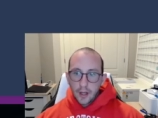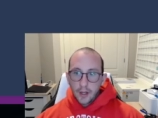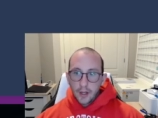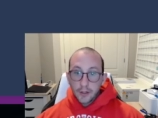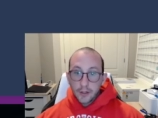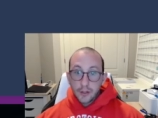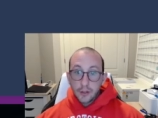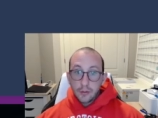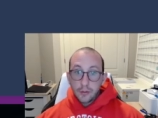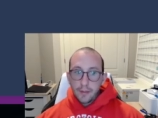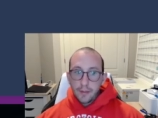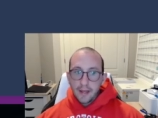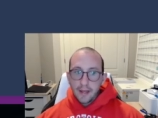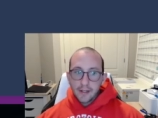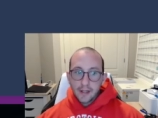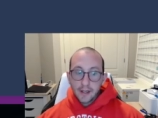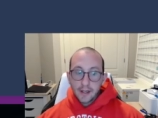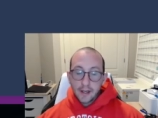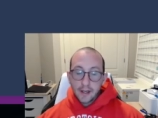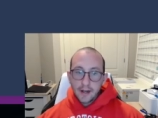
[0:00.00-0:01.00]
to
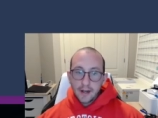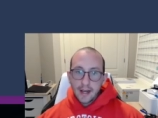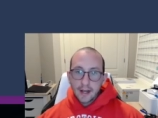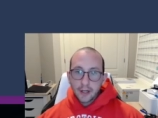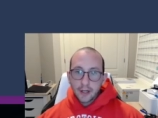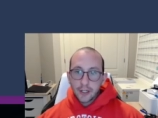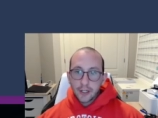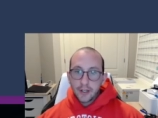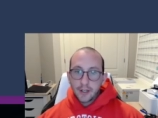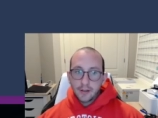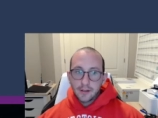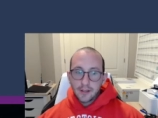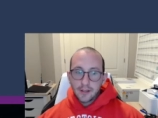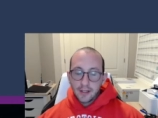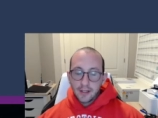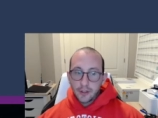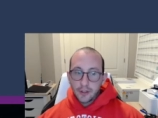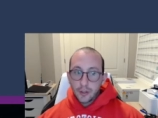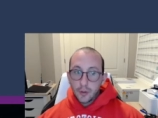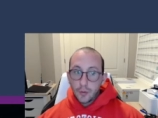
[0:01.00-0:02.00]
make connections
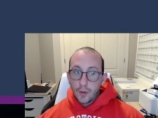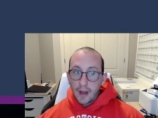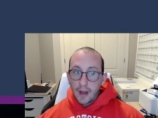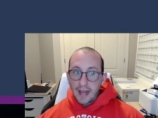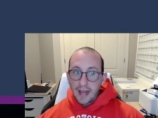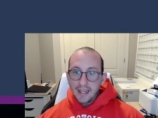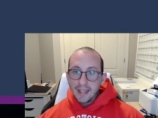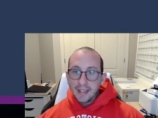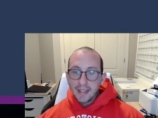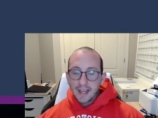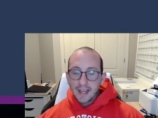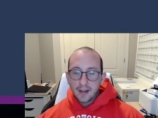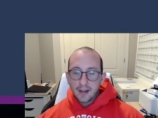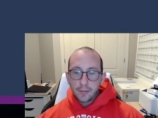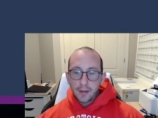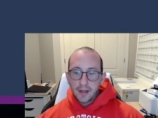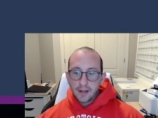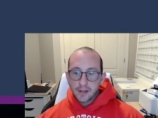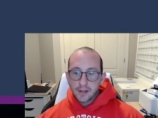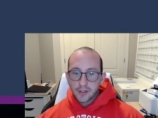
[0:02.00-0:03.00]
to any
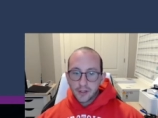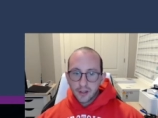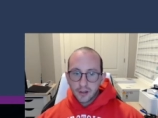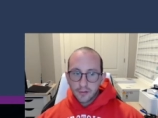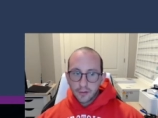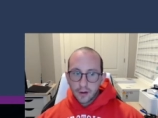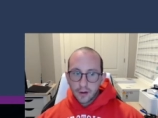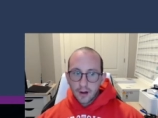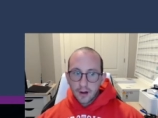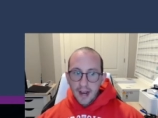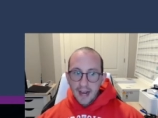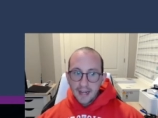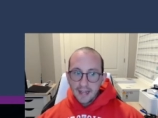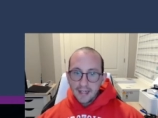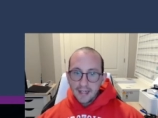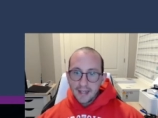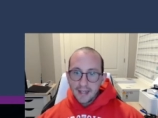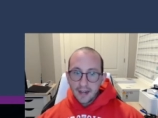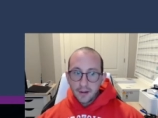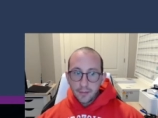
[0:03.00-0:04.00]
database server, any
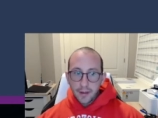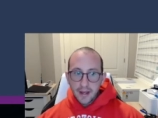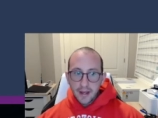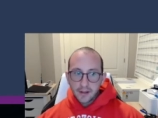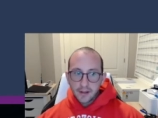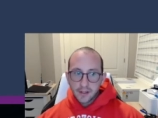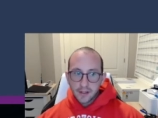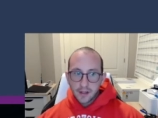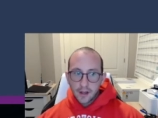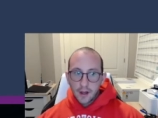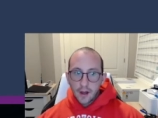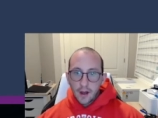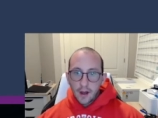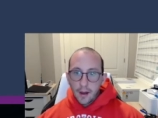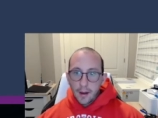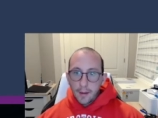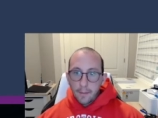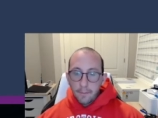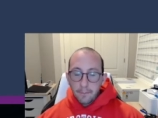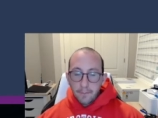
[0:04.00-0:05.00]
database
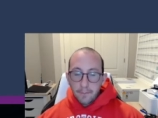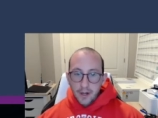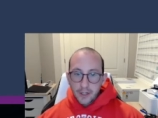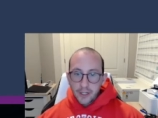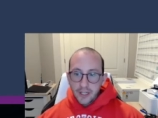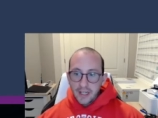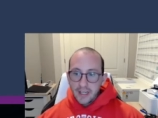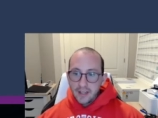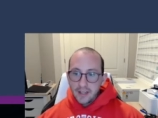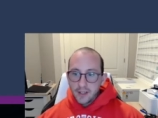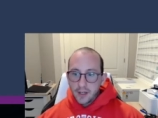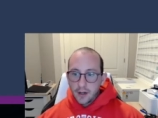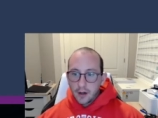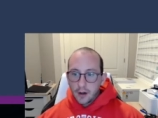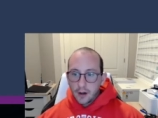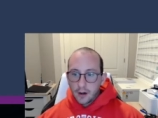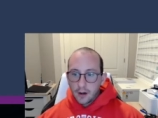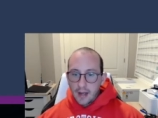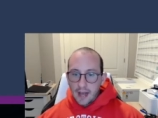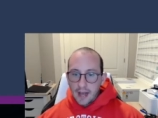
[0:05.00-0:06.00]
much easier,